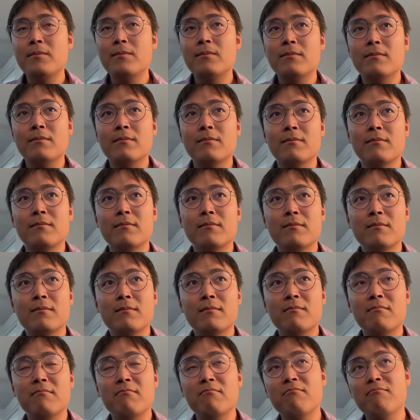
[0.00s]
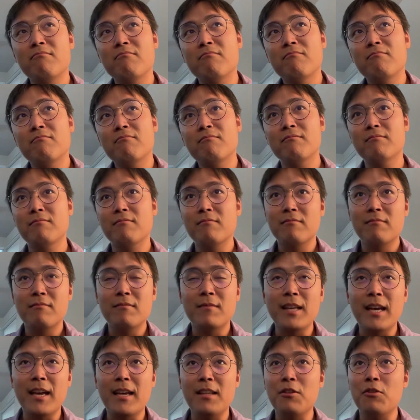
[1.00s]
Mm,
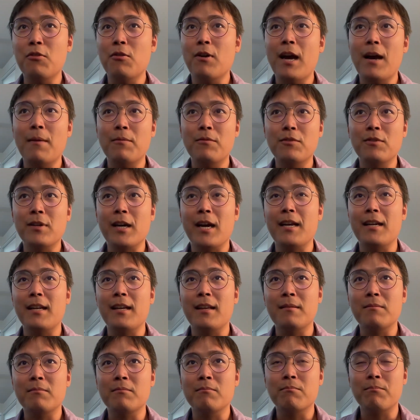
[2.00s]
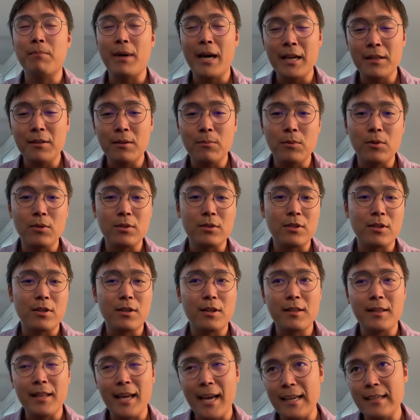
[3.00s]
then you have to kind of buy the motor,
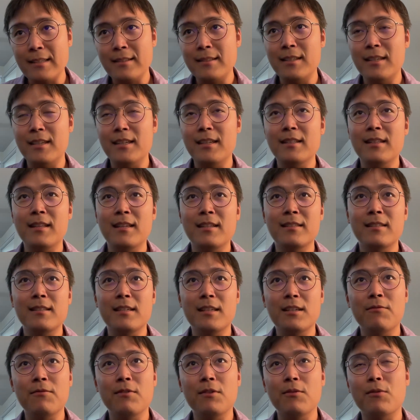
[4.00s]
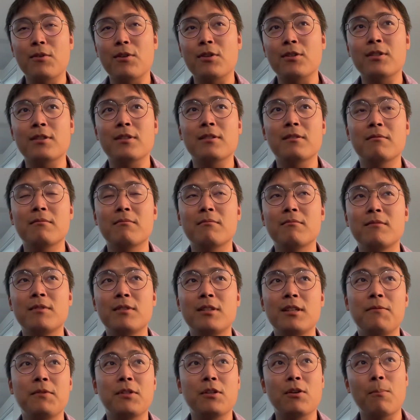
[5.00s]
test it, and see if it works,
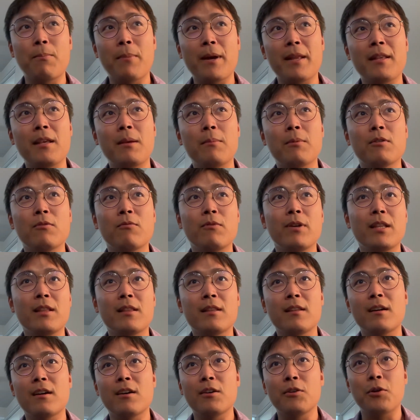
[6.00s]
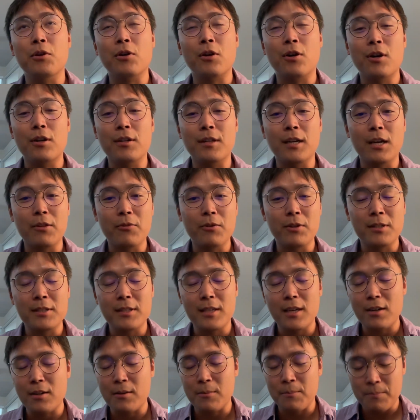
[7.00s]
see if it's compatible with your current hardware
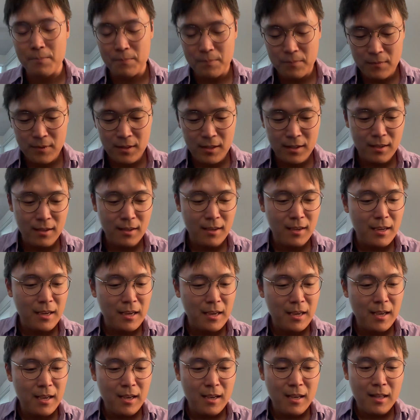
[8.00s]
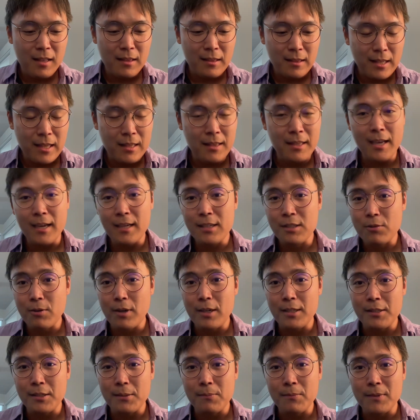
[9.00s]
setup. That takes
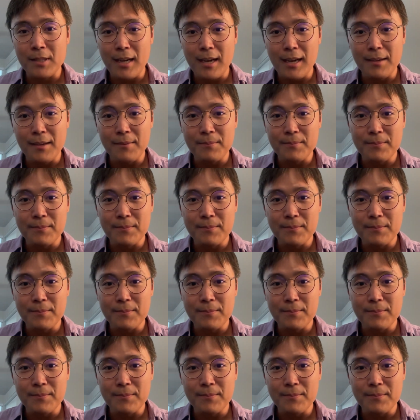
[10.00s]
quite some time.